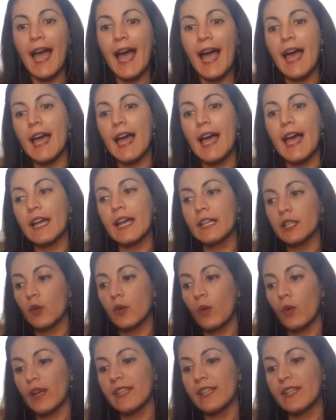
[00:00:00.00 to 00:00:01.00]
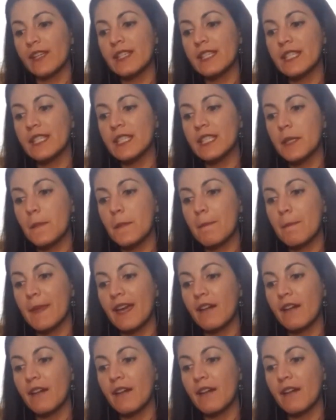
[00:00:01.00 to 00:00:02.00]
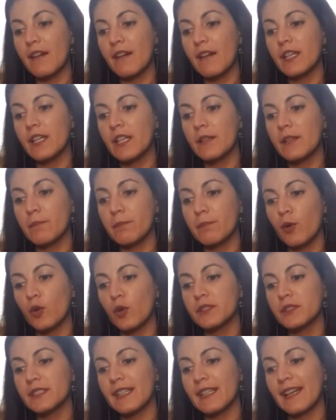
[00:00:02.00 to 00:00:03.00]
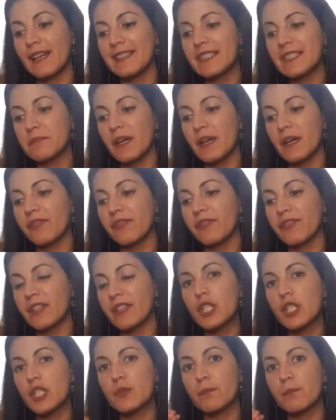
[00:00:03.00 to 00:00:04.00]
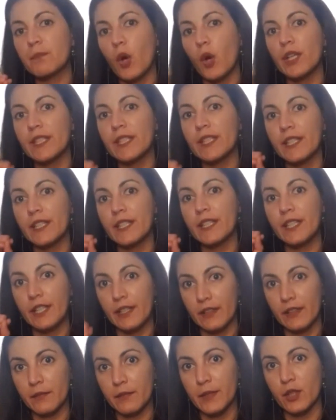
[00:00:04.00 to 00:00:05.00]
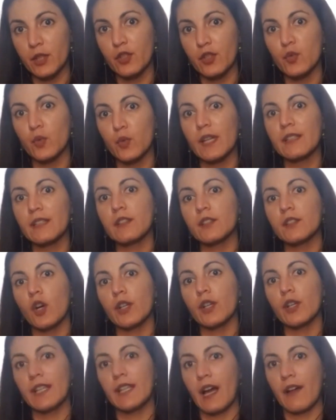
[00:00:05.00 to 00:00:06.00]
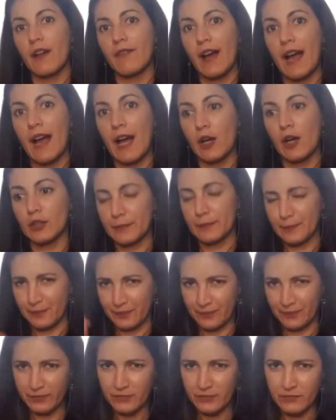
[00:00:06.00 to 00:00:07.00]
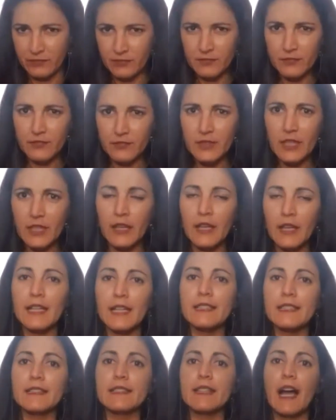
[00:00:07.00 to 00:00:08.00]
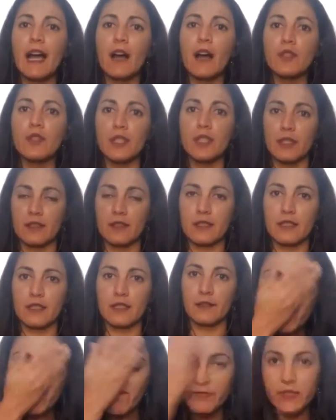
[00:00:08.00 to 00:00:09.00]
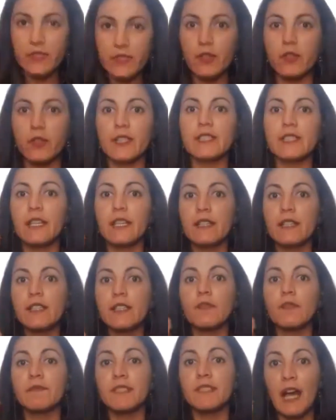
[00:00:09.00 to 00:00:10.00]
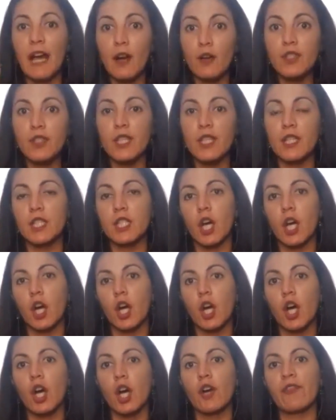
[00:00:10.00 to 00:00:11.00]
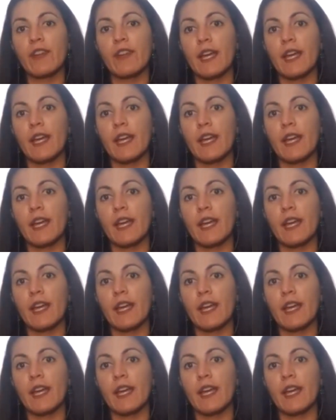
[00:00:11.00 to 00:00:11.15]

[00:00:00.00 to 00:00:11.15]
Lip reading: And what is very important, and is my first point here, because we are talking about tens of thousands of